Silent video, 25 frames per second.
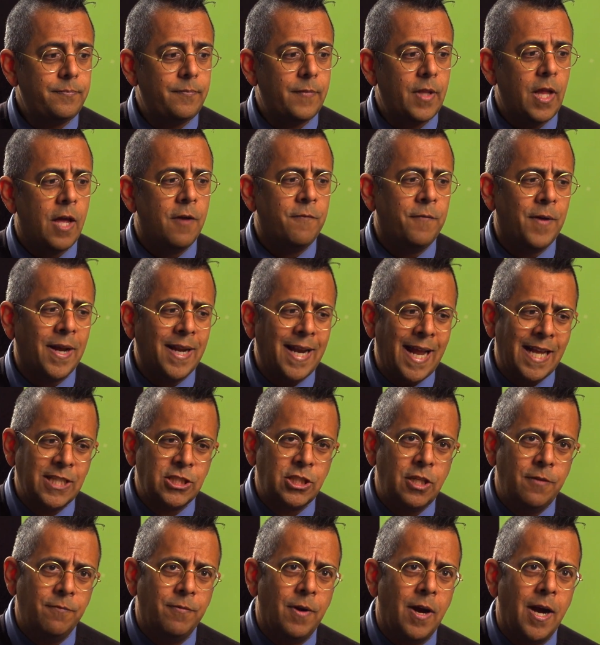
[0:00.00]

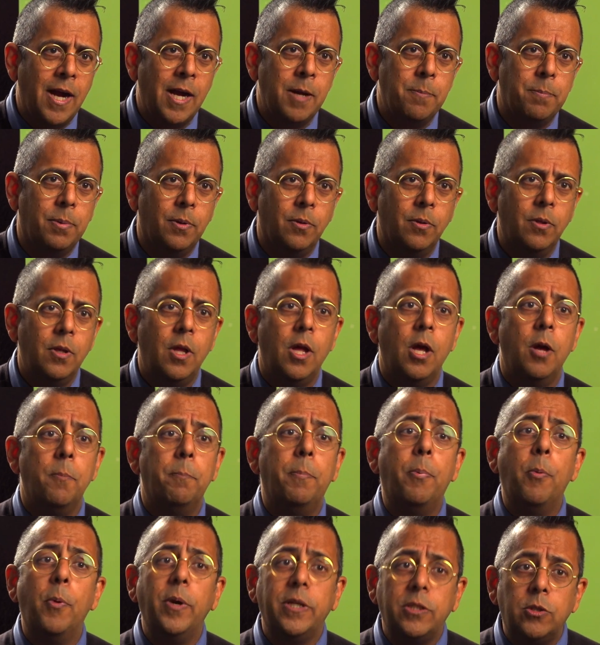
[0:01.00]
financially viable,
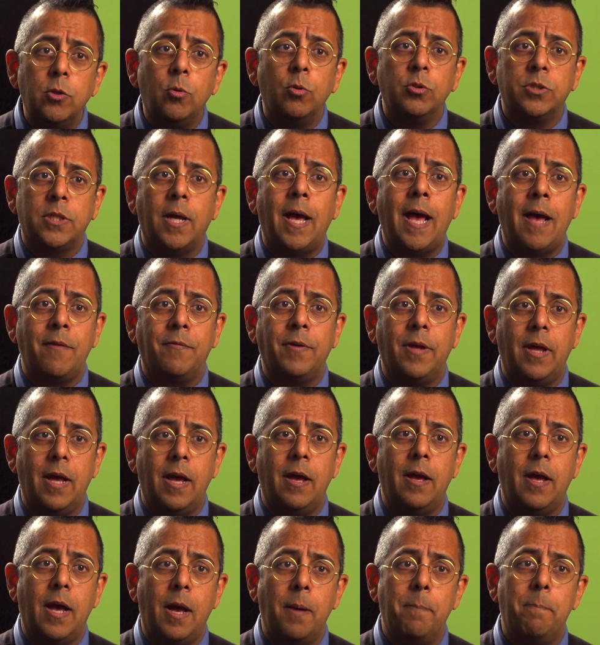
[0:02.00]
which also have
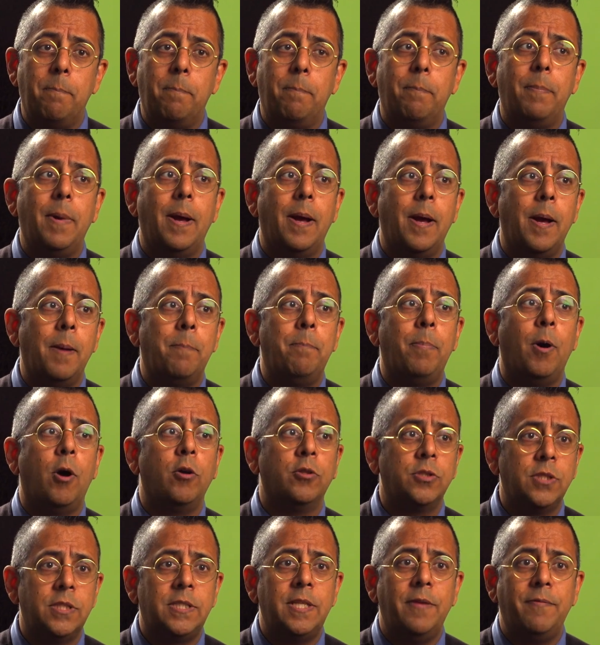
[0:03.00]
a, a, a
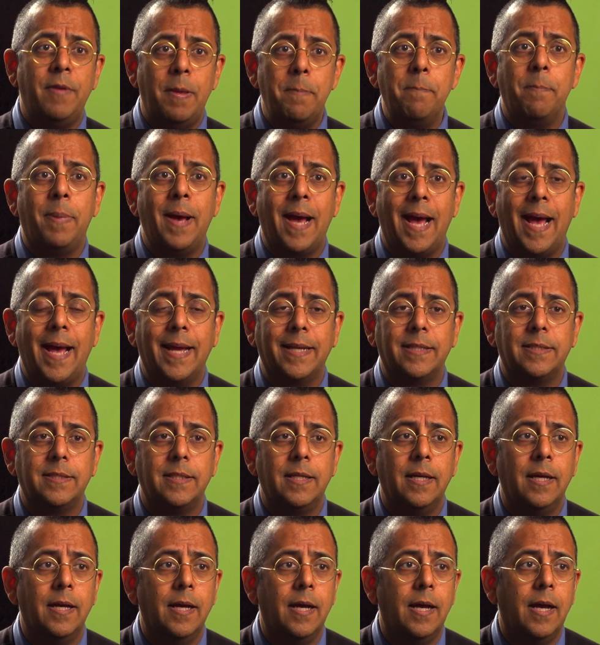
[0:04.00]
positive impact,
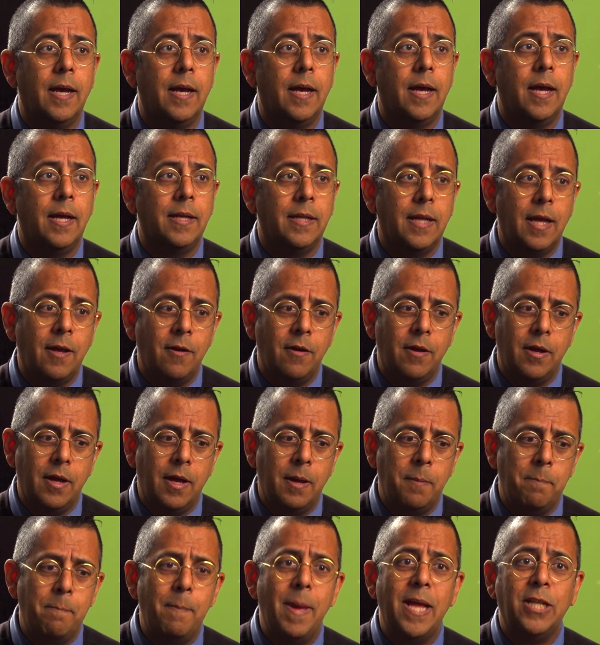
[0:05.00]
a,
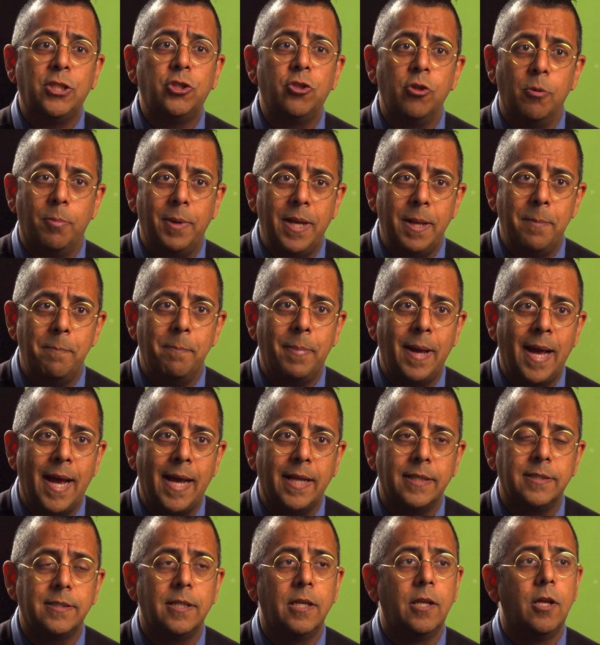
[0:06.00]
a, a measurable
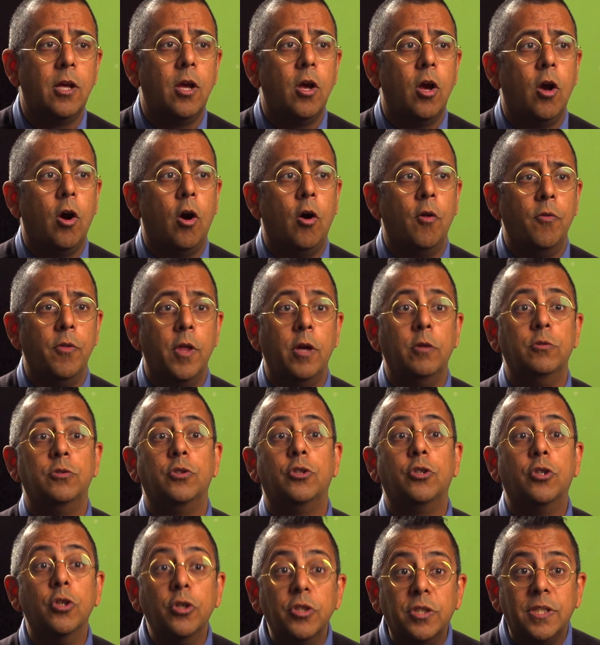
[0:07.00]
impact on those
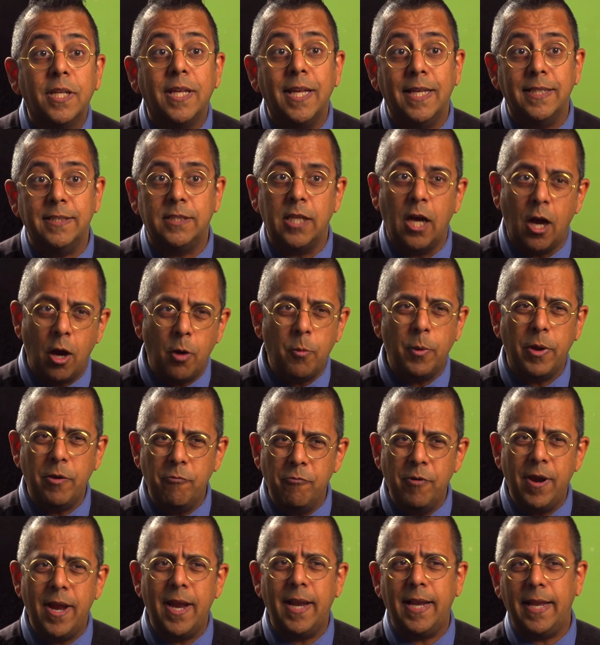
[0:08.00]
good kids. Are we
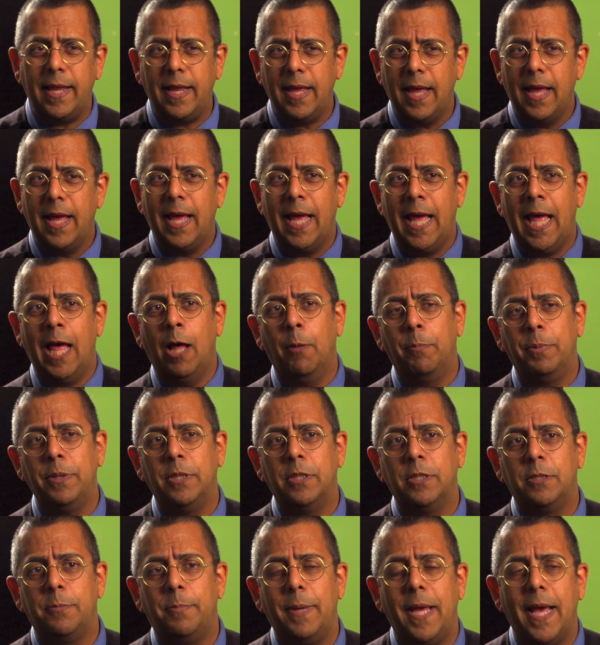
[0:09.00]
really helping
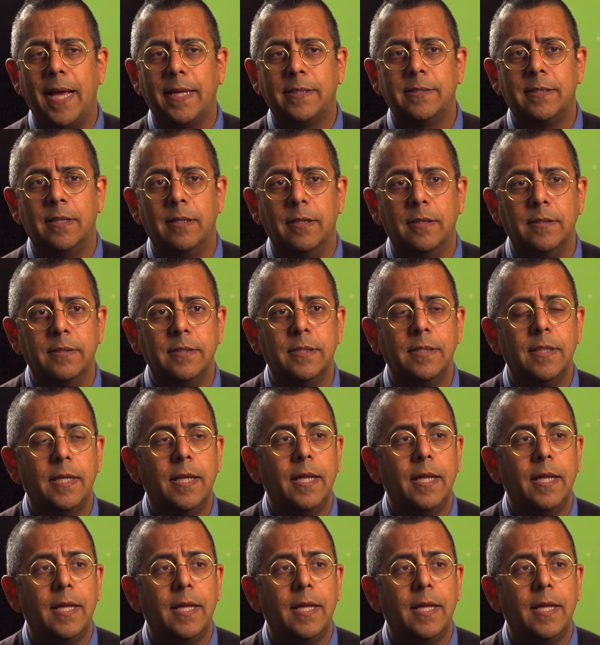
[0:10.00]
them to be excellent?